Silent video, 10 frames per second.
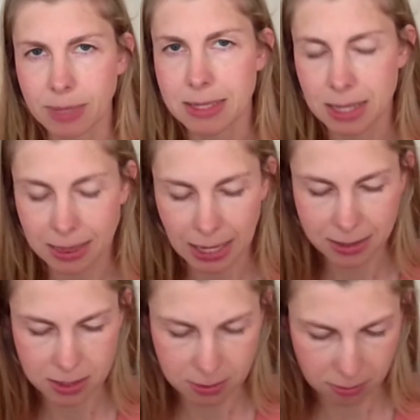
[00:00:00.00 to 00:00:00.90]
I'm guessing
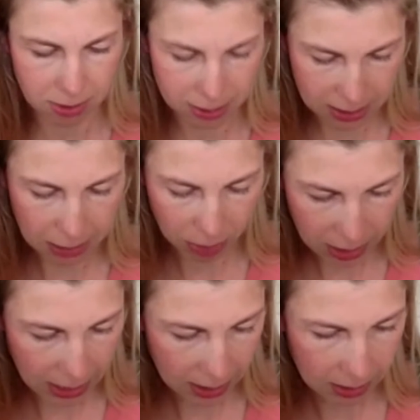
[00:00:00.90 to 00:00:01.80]
that's the same
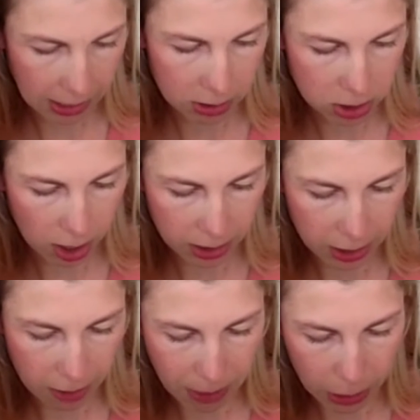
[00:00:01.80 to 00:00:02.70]
thing that they are
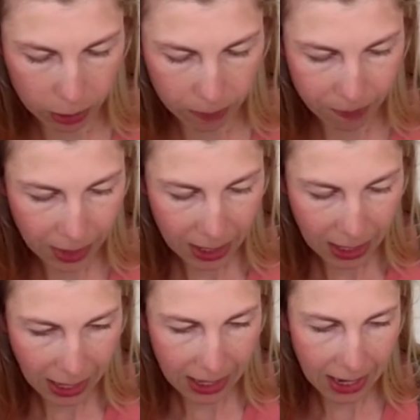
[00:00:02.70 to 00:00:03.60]
talking about,
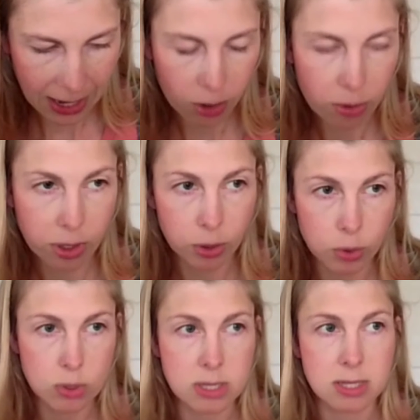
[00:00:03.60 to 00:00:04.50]
and how
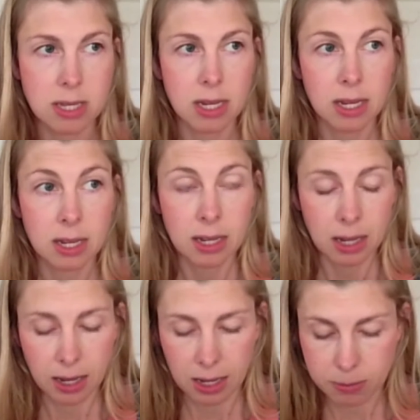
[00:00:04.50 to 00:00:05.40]
those,
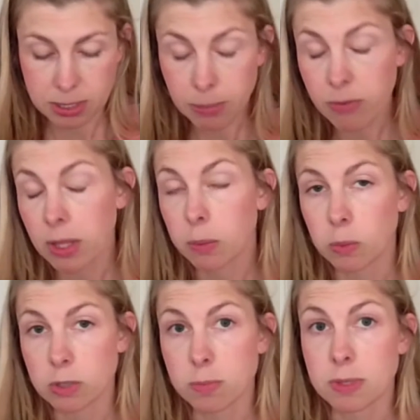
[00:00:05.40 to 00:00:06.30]
some of
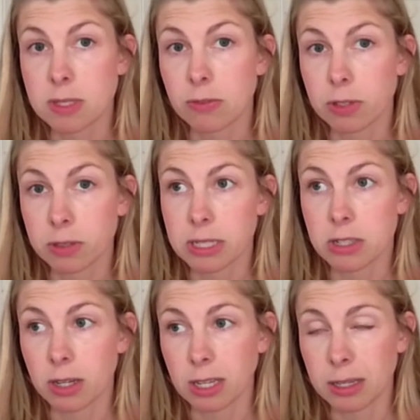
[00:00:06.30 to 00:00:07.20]
them were specifically
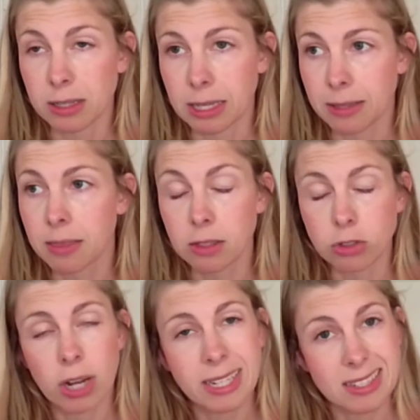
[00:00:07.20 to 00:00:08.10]
talking like they're
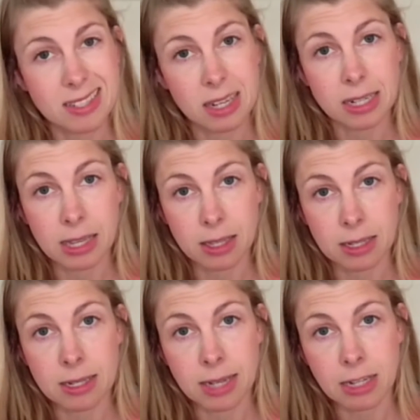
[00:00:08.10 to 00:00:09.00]
trying to study the
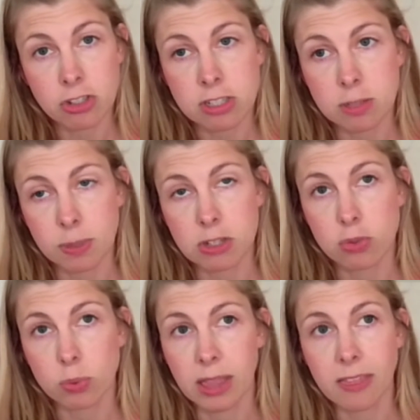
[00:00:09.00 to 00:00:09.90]
connections
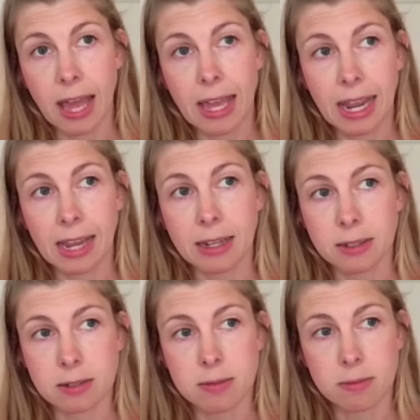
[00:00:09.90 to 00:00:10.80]
between that
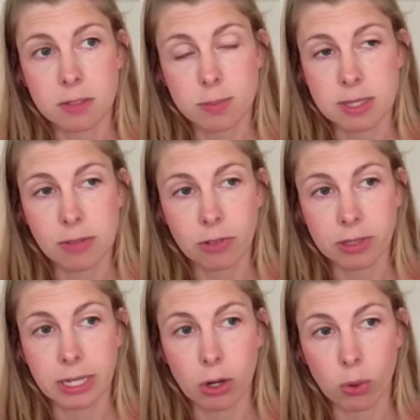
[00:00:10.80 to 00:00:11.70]
and
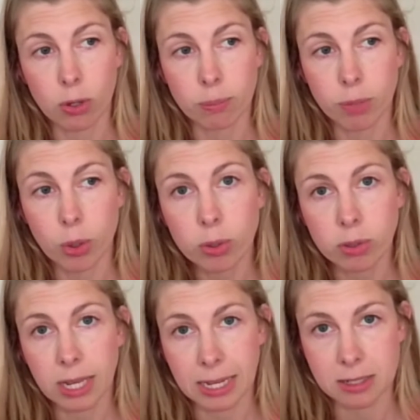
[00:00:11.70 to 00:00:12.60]
specifically
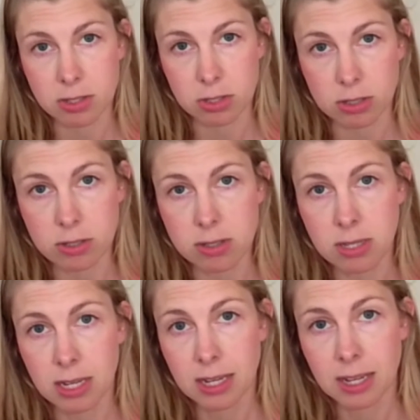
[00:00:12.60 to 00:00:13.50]
hormonal
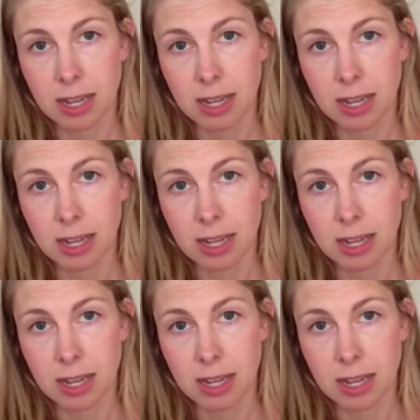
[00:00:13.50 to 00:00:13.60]
cancers.